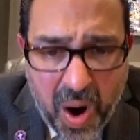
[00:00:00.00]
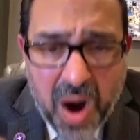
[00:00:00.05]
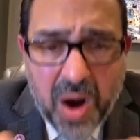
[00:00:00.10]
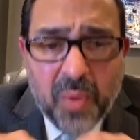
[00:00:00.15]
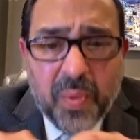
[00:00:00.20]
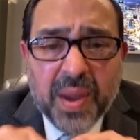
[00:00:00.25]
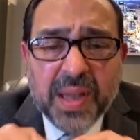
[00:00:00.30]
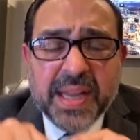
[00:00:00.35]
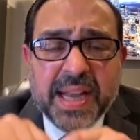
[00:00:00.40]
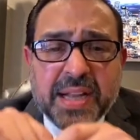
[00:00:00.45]

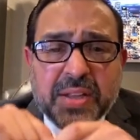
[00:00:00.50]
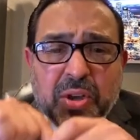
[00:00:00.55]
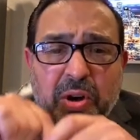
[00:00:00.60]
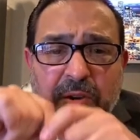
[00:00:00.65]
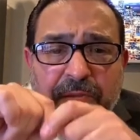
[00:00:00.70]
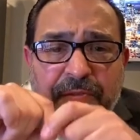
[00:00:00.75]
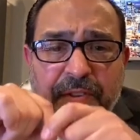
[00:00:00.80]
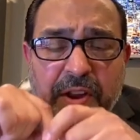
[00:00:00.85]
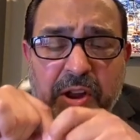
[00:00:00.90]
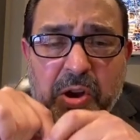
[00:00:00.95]
will he do
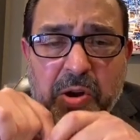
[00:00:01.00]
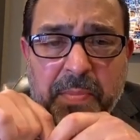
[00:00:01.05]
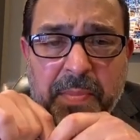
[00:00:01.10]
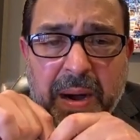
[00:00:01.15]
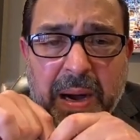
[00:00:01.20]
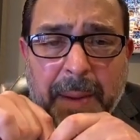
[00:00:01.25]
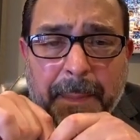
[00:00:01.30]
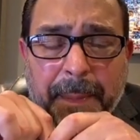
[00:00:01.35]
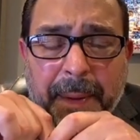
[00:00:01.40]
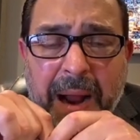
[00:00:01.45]
for you,
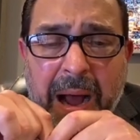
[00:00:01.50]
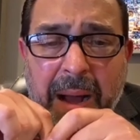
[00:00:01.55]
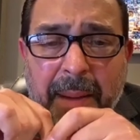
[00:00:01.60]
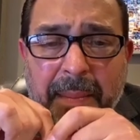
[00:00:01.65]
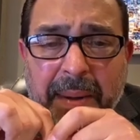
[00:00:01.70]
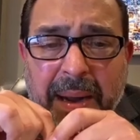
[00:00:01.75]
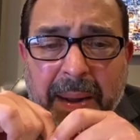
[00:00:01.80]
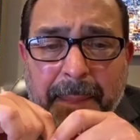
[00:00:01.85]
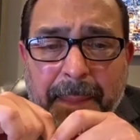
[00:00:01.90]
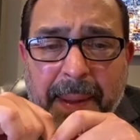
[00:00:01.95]
Magapra
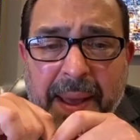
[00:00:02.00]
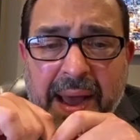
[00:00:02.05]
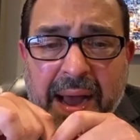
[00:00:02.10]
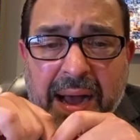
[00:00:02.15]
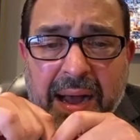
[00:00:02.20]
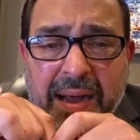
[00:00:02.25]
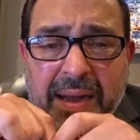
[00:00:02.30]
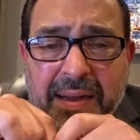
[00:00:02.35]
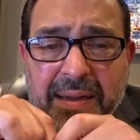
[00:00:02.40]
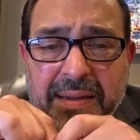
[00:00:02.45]

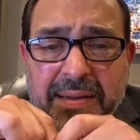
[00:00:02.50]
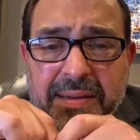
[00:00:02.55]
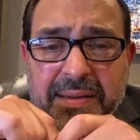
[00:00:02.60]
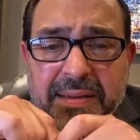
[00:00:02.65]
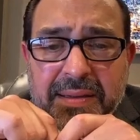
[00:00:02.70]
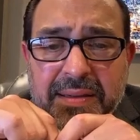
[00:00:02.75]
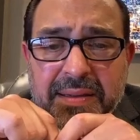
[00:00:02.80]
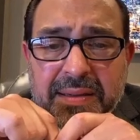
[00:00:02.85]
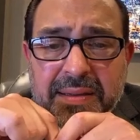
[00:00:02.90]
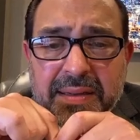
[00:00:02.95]
Magapea?
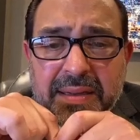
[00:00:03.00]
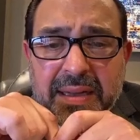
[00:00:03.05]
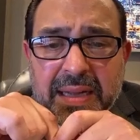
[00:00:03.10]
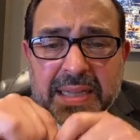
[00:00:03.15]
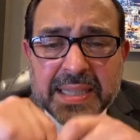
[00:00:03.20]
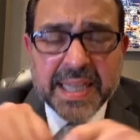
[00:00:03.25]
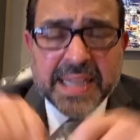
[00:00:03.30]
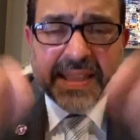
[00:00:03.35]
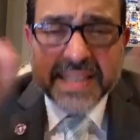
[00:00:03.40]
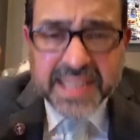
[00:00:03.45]

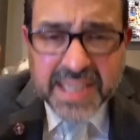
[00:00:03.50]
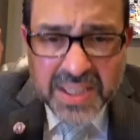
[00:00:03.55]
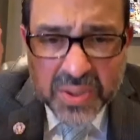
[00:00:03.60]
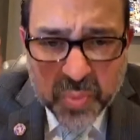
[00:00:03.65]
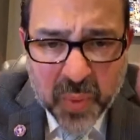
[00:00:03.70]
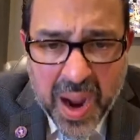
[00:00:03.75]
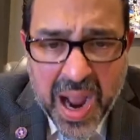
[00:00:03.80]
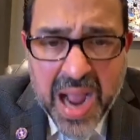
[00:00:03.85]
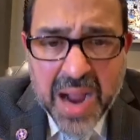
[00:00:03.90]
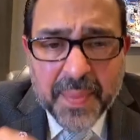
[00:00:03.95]
This is
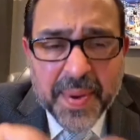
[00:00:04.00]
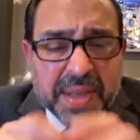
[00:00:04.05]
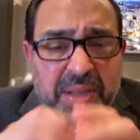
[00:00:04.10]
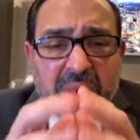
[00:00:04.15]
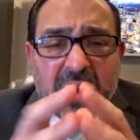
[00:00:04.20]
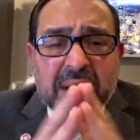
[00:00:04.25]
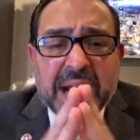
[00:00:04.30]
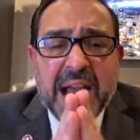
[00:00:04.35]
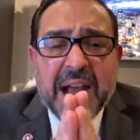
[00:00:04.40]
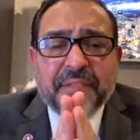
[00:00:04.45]
why we
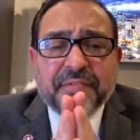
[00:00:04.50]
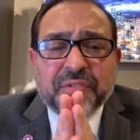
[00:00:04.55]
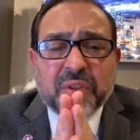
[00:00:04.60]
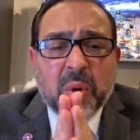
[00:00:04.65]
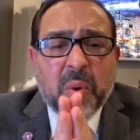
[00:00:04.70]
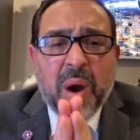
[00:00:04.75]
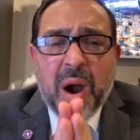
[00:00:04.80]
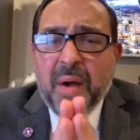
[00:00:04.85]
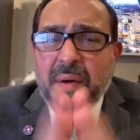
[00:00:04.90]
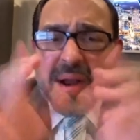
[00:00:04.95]
don't have to
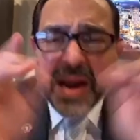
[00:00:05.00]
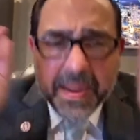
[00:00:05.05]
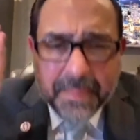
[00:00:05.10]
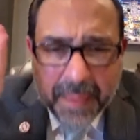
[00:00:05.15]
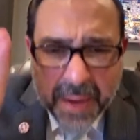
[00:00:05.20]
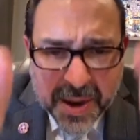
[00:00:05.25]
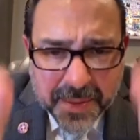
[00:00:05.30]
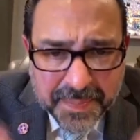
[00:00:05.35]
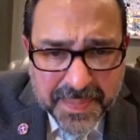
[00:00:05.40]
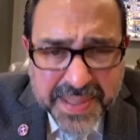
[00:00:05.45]
worry
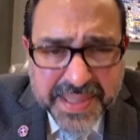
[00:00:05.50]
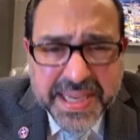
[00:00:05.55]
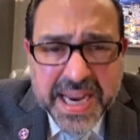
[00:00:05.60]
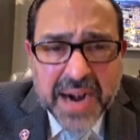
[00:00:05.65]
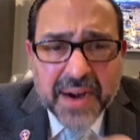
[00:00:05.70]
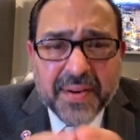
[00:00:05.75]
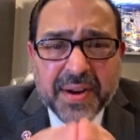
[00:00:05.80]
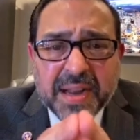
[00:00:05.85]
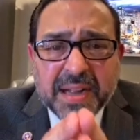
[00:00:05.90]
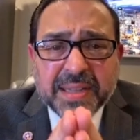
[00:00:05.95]
about
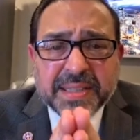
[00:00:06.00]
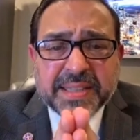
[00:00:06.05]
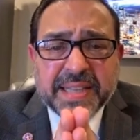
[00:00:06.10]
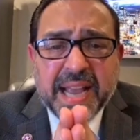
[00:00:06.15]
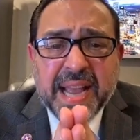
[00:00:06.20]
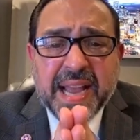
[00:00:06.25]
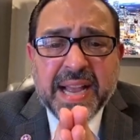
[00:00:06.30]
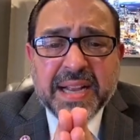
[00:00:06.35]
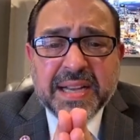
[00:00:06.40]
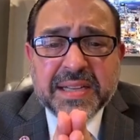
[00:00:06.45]
material
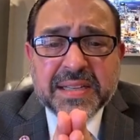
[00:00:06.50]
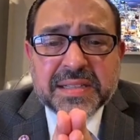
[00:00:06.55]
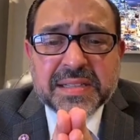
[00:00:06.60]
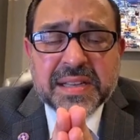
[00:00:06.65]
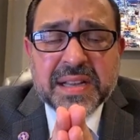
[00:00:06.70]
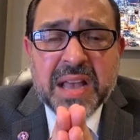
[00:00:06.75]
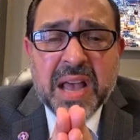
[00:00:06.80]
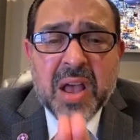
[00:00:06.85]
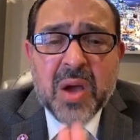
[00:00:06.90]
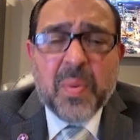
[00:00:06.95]
things.
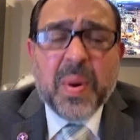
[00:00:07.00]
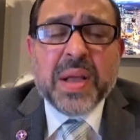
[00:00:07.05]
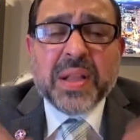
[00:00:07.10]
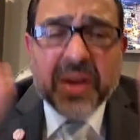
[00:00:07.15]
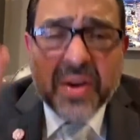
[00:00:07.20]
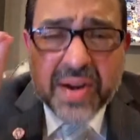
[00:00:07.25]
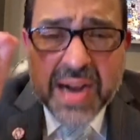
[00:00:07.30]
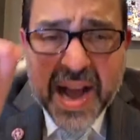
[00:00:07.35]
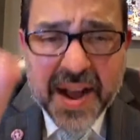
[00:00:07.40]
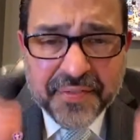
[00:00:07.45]
We
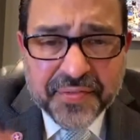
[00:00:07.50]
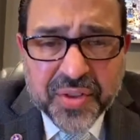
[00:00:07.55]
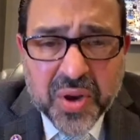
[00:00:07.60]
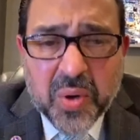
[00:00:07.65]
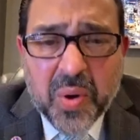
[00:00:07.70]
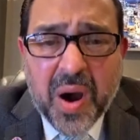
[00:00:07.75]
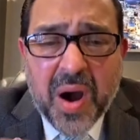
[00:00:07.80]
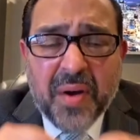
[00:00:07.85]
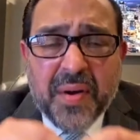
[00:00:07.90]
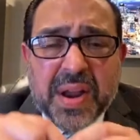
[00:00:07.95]
don't have to
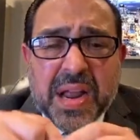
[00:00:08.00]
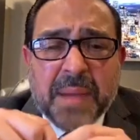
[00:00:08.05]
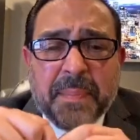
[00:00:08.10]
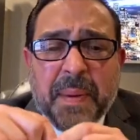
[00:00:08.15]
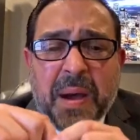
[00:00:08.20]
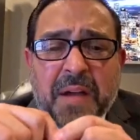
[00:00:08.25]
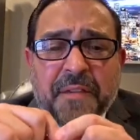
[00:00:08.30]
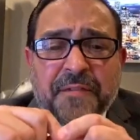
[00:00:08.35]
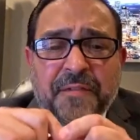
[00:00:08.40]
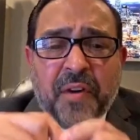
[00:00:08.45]
worry
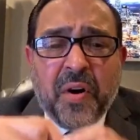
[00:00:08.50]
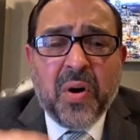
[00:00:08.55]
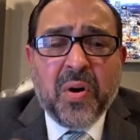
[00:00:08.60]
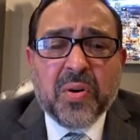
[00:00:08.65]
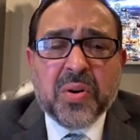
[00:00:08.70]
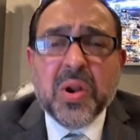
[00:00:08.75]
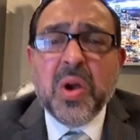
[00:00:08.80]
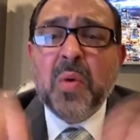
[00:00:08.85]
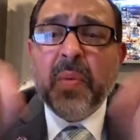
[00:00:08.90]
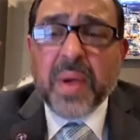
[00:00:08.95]
about
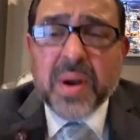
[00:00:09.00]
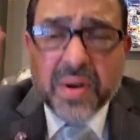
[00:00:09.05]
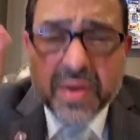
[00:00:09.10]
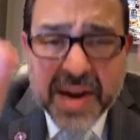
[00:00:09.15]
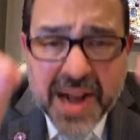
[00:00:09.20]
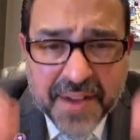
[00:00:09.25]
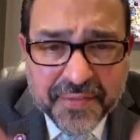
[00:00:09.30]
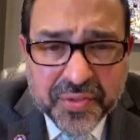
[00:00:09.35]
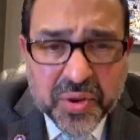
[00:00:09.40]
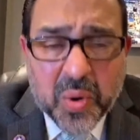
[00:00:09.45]
food. We don't
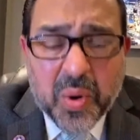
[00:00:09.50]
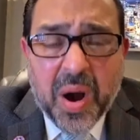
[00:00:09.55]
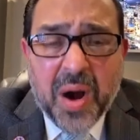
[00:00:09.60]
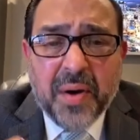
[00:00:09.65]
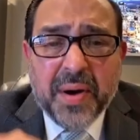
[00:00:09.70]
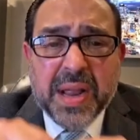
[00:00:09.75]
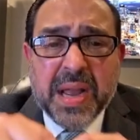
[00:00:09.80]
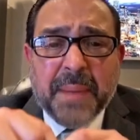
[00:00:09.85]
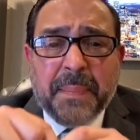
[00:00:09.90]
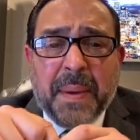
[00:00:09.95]
have to
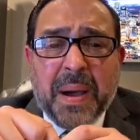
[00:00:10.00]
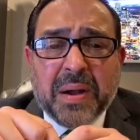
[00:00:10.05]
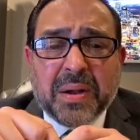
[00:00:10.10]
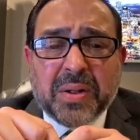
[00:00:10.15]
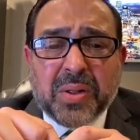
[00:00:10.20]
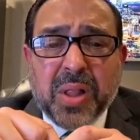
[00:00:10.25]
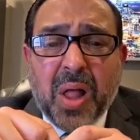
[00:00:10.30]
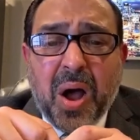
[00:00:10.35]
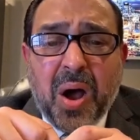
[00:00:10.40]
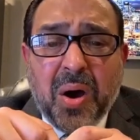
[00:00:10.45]
worry about
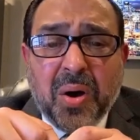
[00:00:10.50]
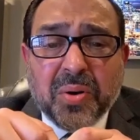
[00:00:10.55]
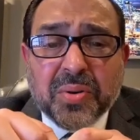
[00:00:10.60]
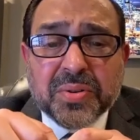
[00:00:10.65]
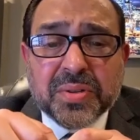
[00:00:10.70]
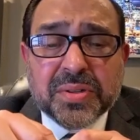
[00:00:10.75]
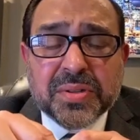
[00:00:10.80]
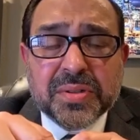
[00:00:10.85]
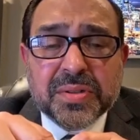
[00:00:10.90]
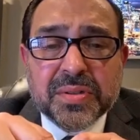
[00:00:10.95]
clothes.